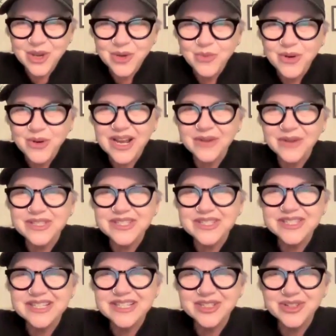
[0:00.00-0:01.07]
When I was
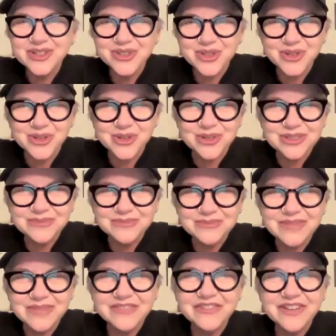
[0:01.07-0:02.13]
6 years old,
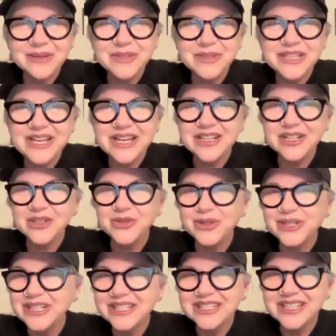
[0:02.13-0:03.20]
my family had a
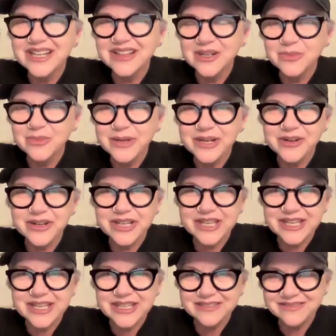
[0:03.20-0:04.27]
green and yellow
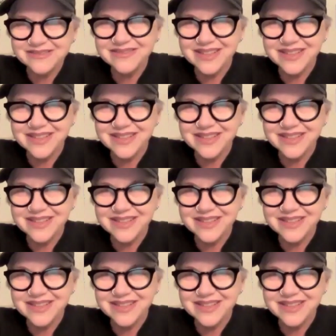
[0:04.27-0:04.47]
parakeet.